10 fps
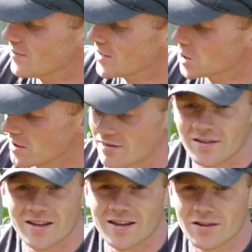Be
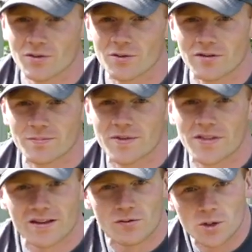interesting to hear your thoughts. But
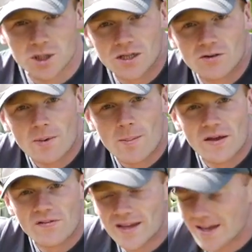thanks for watching. Remember,
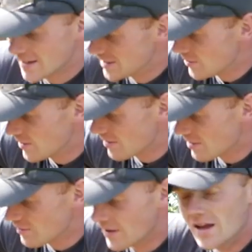if you can, do it
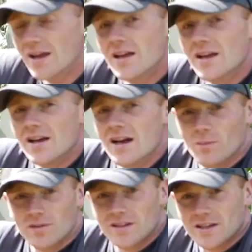yourself.
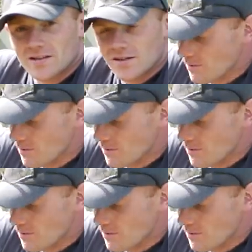And we'll see you next